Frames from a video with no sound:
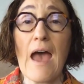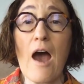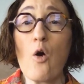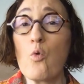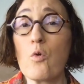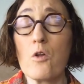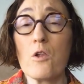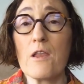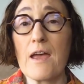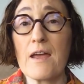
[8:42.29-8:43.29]

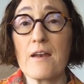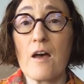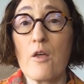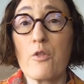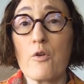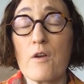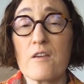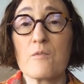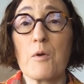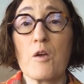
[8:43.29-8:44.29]
aural and other
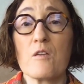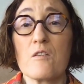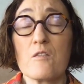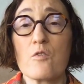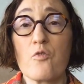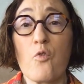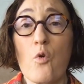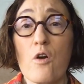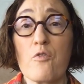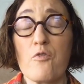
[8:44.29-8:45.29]
experiences
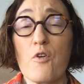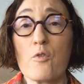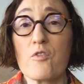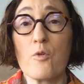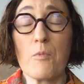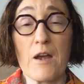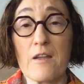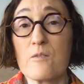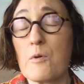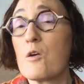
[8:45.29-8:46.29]
for folks who might
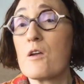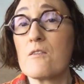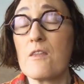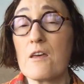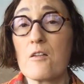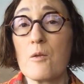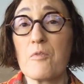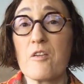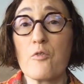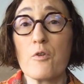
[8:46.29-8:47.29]
experience the eclipse
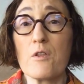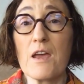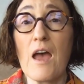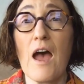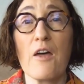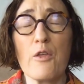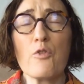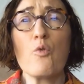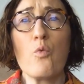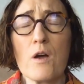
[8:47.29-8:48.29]
differently. I think
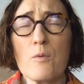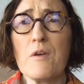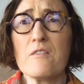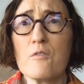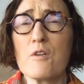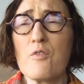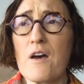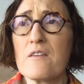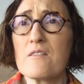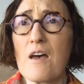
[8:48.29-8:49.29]
the one piece of
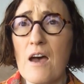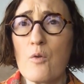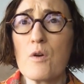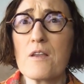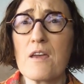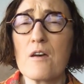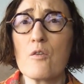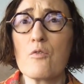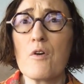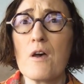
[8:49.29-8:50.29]
advice I would
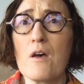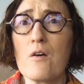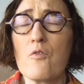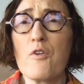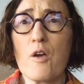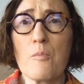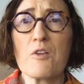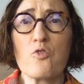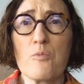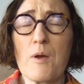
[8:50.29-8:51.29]
give, very
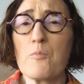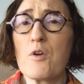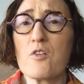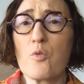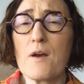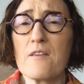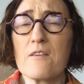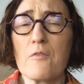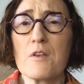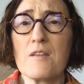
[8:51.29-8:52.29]
much remembering
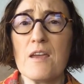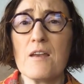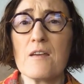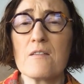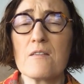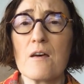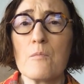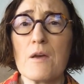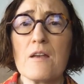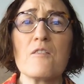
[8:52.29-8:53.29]
2017, is,
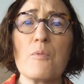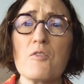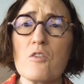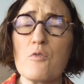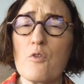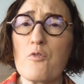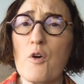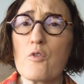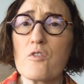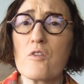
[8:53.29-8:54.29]
and especially for
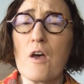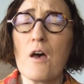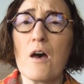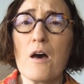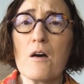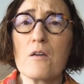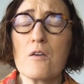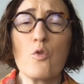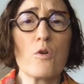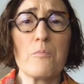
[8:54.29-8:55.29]
folks
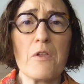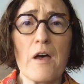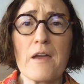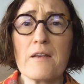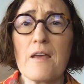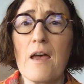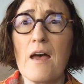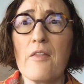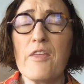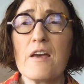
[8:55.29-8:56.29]
who are blind,
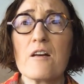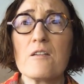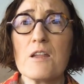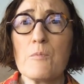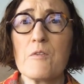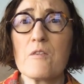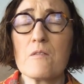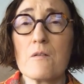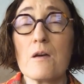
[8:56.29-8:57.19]
the eclipse,